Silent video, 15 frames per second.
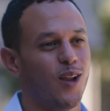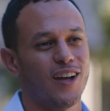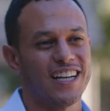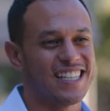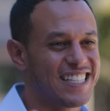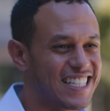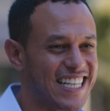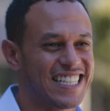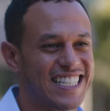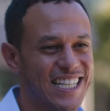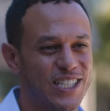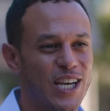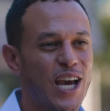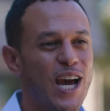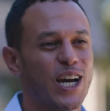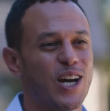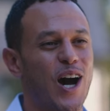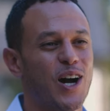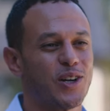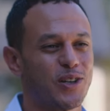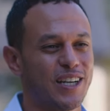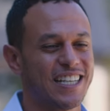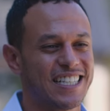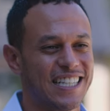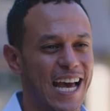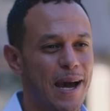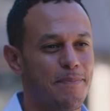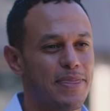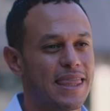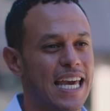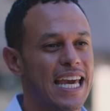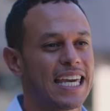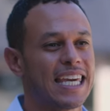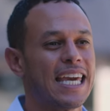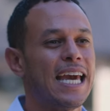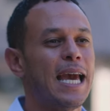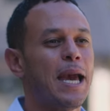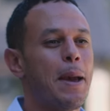on a six inch concrete slab thick,